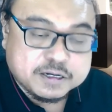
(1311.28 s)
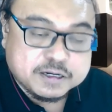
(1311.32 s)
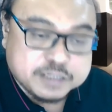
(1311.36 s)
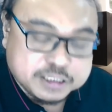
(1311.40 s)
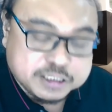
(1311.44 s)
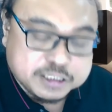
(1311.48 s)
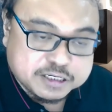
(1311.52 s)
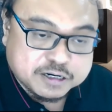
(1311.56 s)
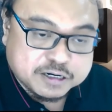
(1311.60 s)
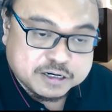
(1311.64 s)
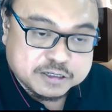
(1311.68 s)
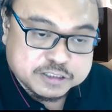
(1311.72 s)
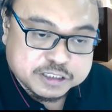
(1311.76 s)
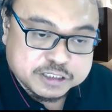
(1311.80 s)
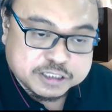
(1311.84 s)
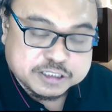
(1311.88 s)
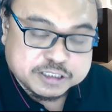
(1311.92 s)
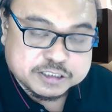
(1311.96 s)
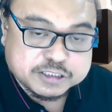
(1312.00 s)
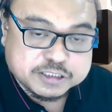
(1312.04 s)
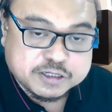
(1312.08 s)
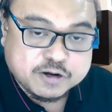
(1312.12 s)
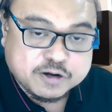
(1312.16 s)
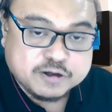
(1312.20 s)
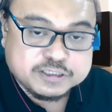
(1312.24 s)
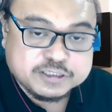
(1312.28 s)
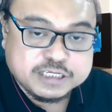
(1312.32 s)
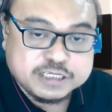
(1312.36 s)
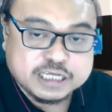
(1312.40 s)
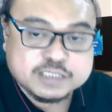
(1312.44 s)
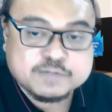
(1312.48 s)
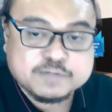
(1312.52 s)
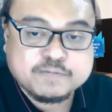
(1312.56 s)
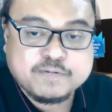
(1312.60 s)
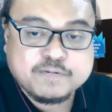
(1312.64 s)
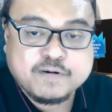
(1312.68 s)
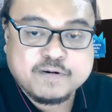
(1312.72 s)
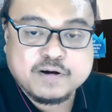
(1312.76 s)
disclosures or
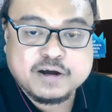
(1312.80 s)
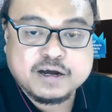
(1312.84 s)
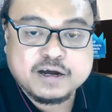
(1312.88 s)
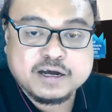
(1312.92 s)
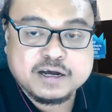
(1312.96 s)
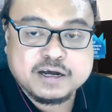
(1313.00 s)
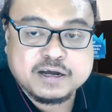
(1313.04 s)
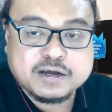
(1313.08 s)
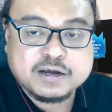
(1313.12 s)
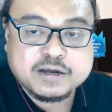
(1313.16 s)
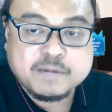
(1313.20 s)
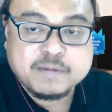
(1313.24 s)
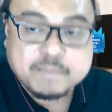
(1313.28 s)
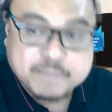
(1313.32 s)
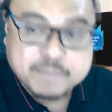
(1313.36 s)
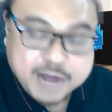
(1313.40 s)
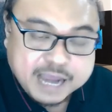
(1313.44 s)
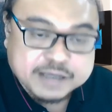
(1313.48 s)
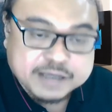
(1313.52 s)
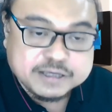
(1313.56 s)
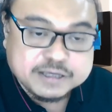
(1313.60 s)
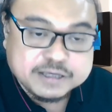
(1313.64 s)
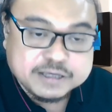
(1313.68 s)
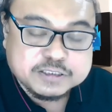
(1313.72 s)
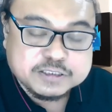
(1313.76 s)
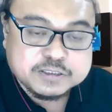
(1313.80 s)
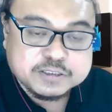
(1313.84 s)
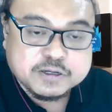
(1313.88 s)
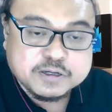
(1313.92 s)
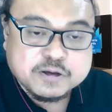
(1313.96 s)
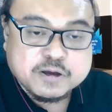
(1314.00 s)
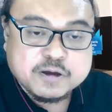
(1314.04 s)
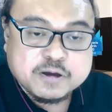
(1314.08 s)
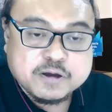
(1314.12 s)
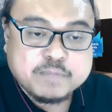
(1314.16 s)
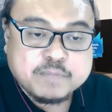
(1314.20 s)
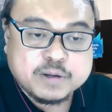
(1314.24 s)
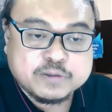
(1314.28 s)
just for compliance,
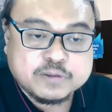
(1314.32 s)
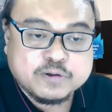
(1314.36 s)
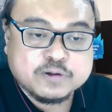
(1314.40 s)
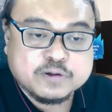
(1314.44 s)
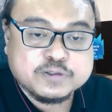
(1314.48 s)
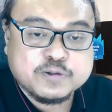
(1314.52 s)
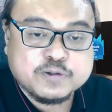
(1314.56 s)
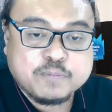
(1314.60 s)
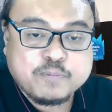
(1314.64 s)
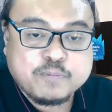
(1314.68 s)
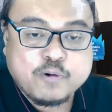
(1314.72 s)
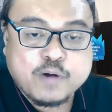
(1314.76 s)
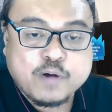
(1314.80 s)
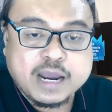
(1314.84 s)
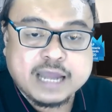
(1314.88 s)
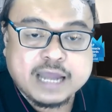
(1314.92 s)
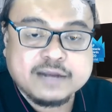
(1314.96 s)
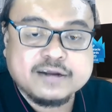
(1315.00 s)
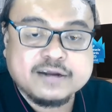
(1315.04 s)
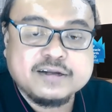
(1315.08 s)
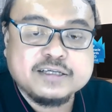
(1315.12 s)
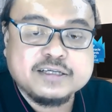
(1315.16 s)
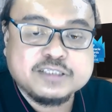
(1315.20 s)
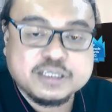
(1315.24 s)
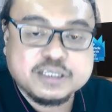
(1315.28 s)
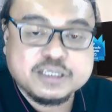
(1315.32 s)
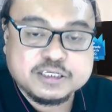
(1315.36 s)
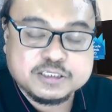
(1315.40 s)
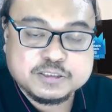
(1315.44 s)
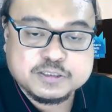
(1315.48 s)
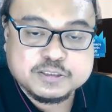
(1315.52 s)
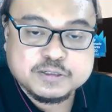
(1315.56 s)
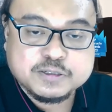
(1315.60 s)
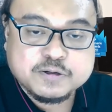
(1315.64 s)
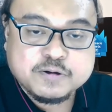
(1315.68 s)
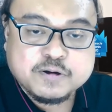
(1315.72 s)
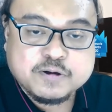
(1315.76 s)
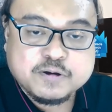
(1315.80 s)
but also for
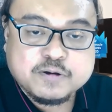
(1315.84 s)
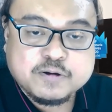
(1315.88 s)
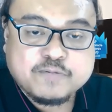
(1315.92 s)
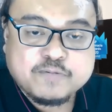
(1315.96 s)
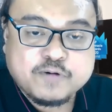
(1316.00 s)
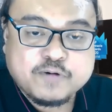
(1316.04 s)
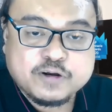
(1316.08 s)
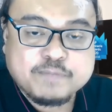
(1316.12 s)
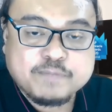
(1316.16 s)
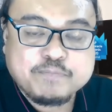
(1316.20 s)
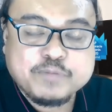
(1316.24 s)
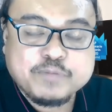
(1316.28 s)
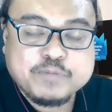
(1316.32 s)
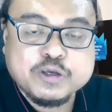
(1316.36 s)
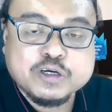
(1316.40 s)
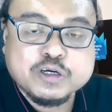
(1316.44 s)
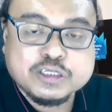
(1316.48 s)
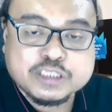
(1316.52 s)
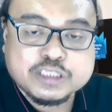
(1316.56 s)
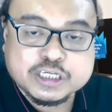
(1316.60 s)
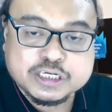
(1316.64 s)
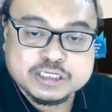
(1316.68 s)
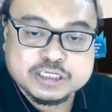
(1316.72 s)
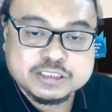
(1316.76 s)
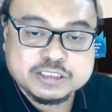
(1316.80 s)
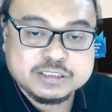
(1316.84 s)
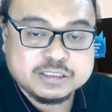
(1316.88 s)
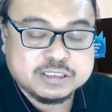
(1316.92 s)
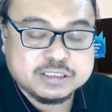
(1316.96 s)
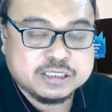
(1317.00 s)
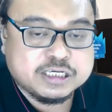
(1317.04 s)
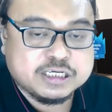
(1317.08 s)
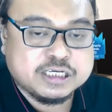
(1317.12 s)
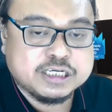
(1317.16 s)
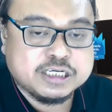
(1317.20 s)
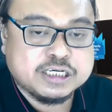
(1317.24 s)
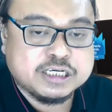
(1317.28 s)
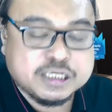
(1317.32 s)
analysis for the future's
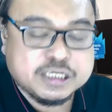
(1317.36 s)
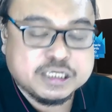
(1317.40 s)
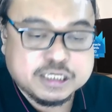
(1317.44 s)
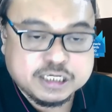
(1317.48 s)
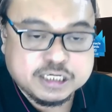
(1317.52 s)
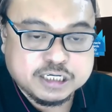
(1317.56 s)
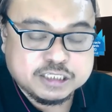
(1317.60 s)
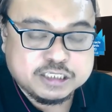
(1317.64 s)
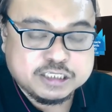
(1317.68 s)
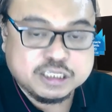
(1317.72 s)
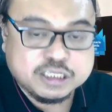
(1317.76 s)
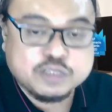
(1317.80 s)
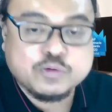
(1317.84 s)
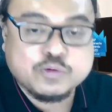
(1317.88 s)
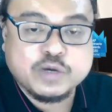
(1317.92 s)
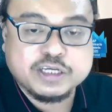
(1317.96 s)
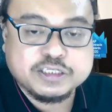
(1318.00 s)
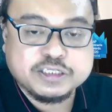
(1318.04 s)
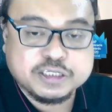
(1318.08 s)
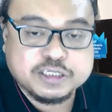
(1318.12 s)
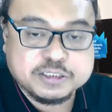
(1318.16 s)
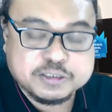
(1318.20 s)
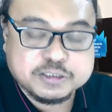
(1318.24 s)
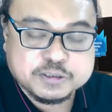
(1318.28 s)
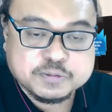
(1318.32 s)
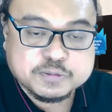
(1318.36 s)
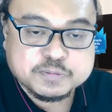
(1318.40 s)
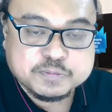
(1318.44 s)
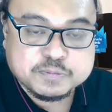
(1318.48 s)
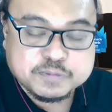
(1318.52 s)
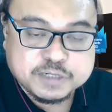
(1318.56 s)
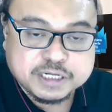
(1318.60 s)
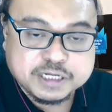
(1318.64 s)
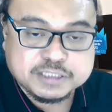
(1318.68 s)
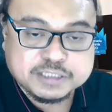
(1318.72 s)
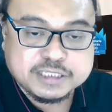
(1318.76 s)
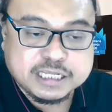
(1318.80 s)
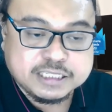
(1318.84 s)
situations,
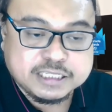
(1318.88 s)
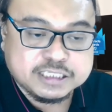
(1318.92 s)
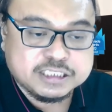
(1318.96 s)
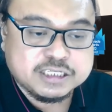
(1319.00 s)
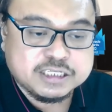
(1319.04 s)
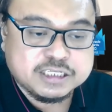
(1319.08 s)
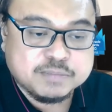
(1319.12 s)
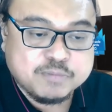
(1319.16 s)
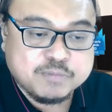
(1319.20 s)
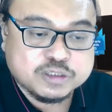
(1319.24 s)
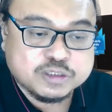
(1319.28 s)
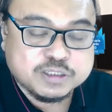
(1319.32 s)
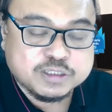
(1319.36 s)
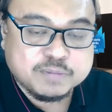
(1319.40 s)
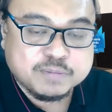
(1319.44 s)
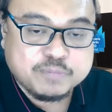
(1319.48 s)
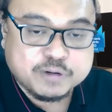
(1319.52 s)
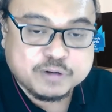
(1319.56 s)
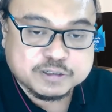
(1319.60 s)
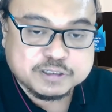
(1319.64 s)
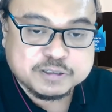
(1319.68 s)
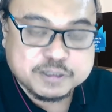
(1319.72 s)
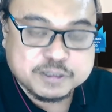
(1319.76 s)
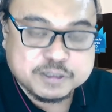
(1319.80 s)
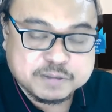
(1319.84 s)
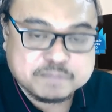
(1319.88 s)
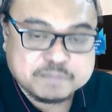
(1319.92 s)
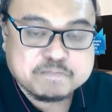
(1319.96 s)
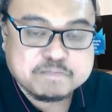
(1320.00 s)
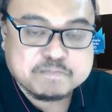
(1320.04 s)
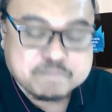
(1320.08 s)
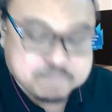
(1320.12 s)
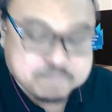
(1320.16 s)
right? That is the most important thing.